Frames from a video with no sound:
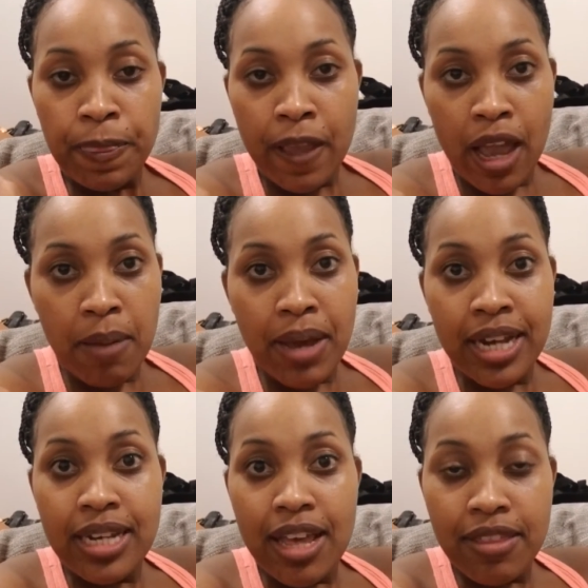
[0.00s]

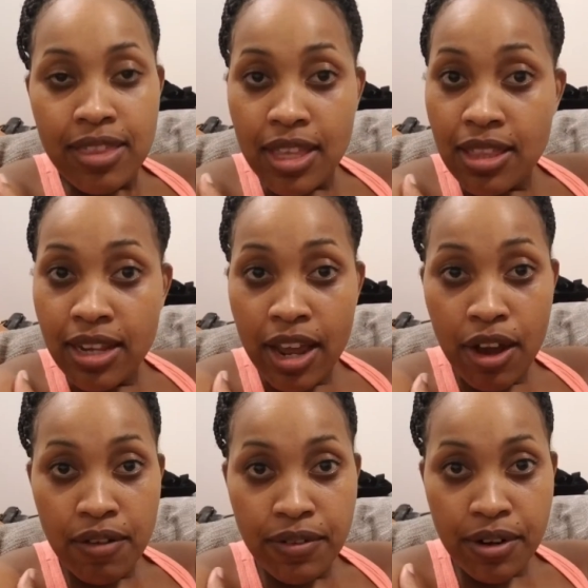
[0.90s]
Another thing that I
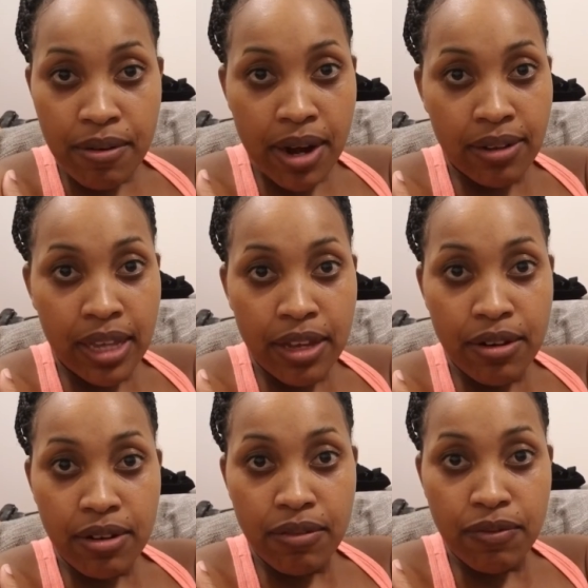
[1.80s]
offered around like
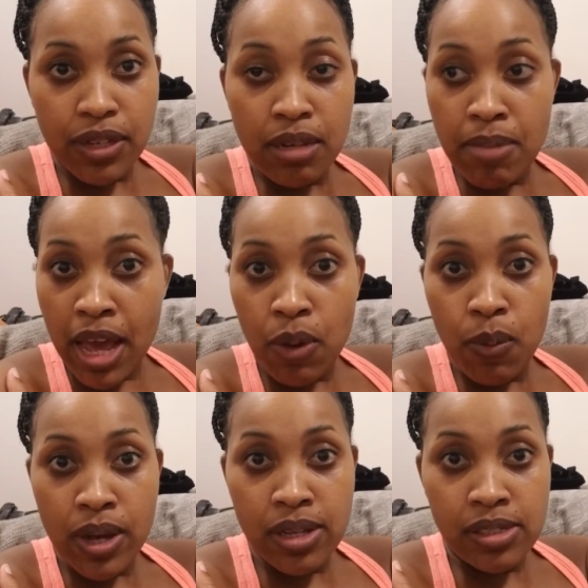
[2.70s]
feedback
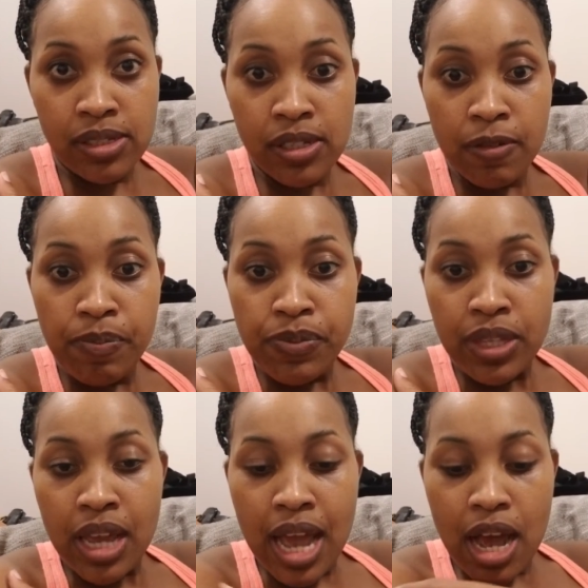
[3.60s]
was,
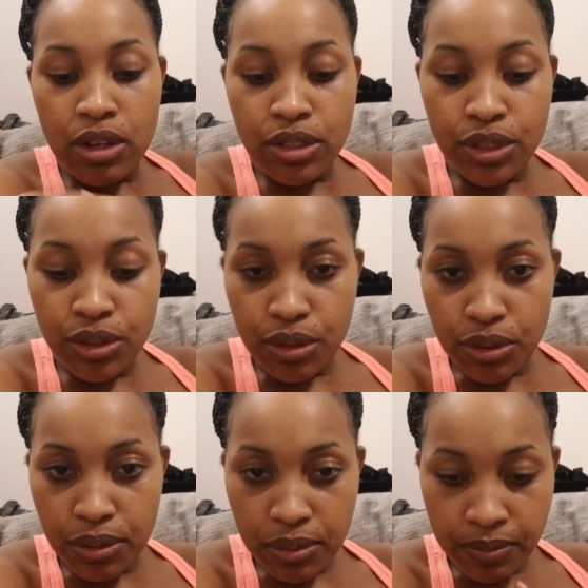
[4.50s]
how do
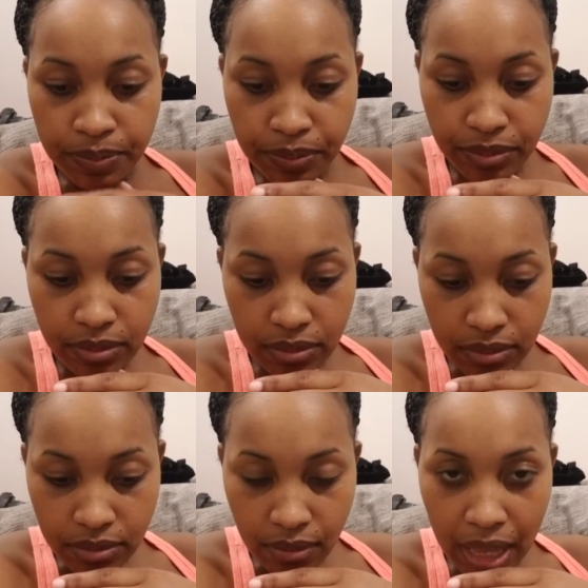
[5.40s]
you
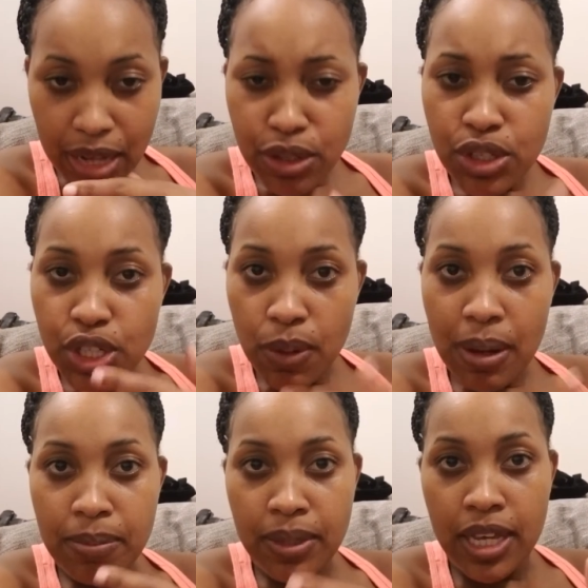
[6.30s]
show
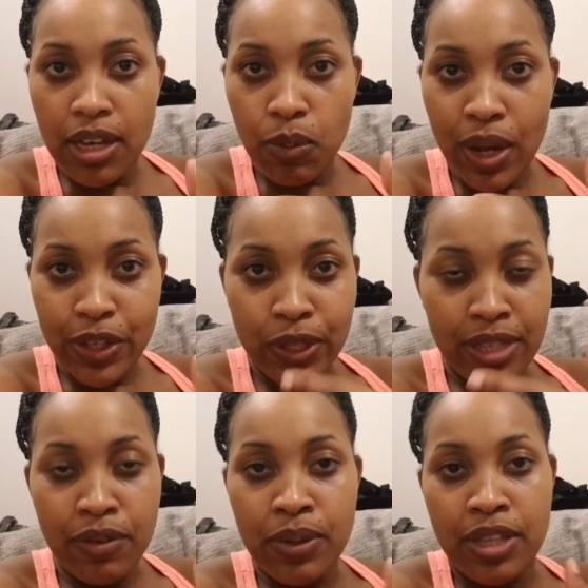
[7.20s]
up while you're
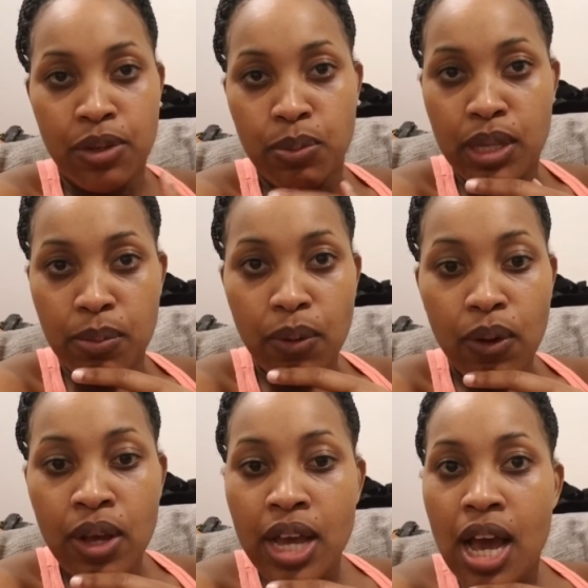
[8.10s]
living with other
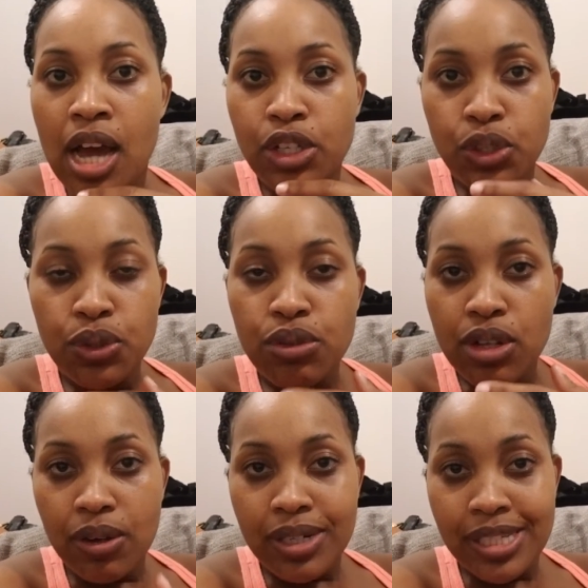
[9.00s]
people? Do you
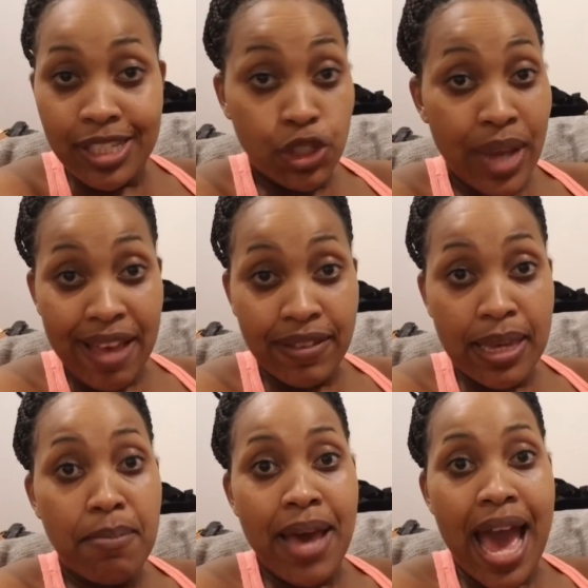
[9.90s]
notice that you have
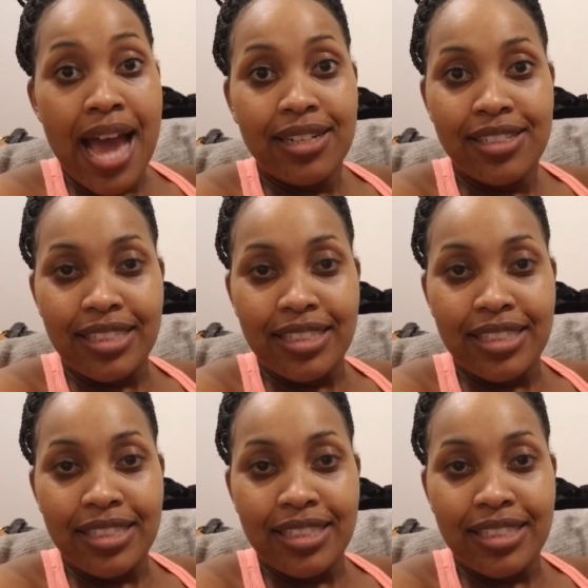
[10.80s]
impact?